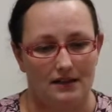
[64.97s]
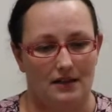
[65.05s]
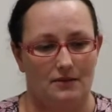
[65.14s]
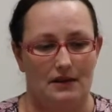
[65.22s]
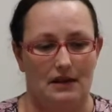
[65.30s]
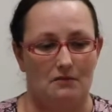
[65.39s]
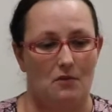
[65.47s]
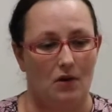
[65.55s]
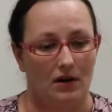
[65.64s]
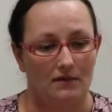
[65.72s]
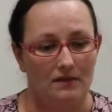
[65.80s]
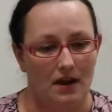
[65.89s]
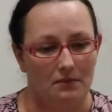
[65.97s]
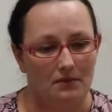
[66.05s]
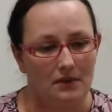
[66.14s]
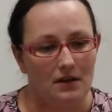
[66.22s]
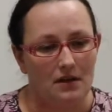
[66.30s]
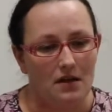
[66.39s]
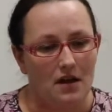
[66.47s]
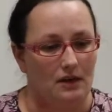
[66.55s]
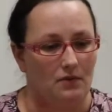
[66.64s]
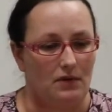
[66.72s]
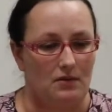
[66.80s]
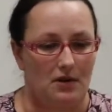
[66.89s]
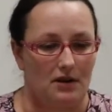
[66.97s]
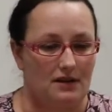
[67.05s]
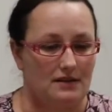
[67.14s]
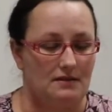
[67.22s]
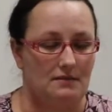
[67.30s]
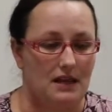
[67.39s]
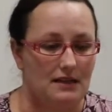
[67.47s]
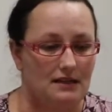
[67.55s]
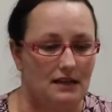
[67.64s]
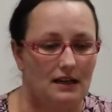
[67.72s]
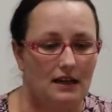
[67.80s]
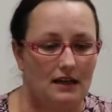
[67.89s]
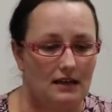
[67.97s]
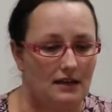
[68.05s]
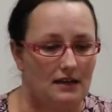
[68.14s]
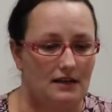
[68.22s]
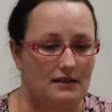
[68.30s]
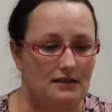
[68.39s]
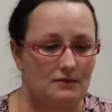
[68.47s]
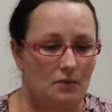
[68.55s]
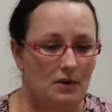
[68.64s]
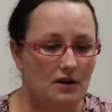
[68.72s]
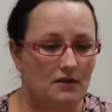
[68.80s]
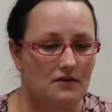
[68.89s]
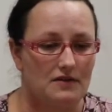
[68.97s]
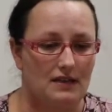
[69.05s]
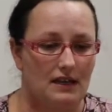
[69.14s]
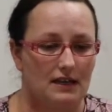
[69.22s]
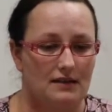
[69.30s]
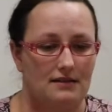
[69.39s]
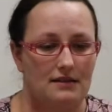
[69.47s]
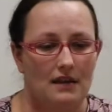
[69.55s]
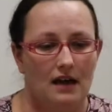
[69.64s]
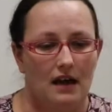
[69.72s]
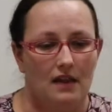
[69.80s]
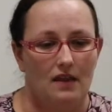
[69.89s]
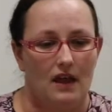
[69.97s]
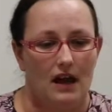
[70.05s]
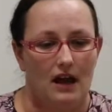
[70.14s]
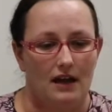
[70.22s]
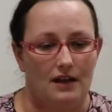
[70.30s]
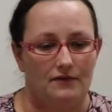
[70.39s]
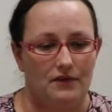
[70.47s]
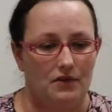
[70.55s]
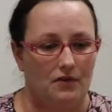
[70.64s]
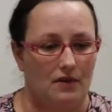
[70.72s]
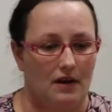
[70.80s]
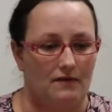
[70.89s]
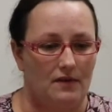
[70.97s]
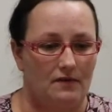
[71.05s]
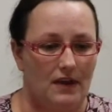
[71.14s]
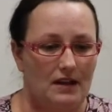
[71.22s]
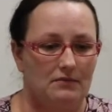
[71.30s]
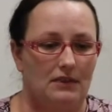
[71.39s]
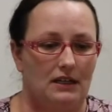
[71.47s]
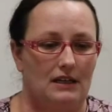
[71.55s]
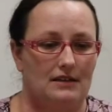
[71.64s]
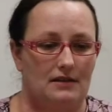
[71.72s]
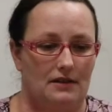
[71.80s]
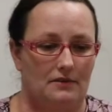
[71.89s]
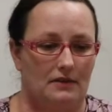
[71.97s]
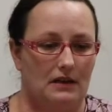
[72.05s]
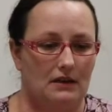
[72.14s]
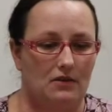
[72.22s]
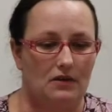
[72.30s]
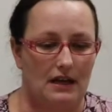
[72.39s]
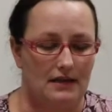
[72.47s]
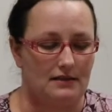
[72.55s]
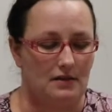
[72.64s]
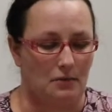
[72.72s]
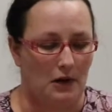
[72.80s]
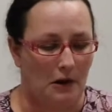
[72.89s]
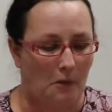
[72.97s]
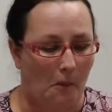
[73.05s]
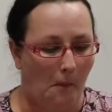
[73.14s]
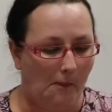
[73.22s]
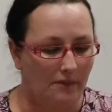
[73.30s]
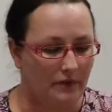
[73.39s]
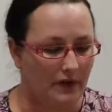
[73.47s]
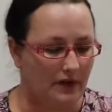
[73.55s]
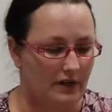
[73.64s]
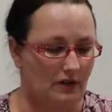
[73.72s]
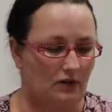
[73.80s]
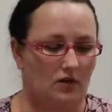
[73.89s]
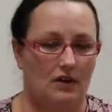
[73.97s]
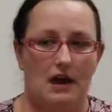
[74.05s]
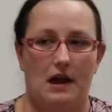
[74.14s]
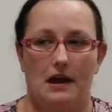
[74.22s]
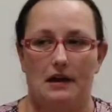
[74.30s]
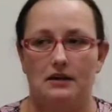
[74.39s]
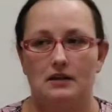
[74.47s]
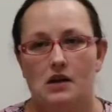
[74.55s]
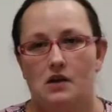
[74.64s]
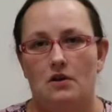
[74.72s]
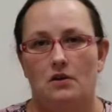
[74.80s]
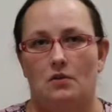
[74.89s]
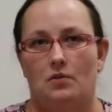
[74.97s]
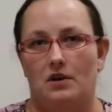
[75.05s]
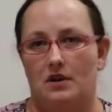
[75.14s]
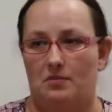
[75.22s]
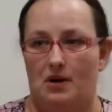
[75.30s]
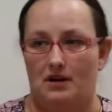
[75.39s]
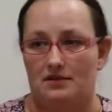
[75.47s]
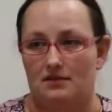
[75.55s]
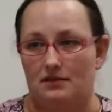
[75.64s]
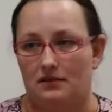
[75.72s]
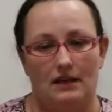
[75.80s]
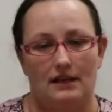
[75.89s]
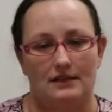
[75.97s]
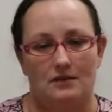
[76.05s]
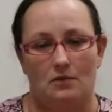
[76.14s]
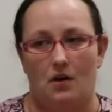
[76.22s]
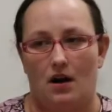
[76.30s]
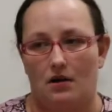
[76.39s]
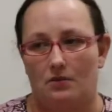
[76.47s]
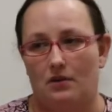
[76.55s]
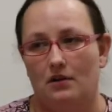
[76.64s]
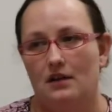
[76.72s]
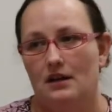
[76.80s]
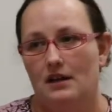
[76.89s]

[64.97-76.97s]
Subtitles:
I think we need more of them. I think Willow Park is amazing, and it's one of those things that if a family is gonna relocate somewhere, they're going to look at what do the parks look like, is it walkable.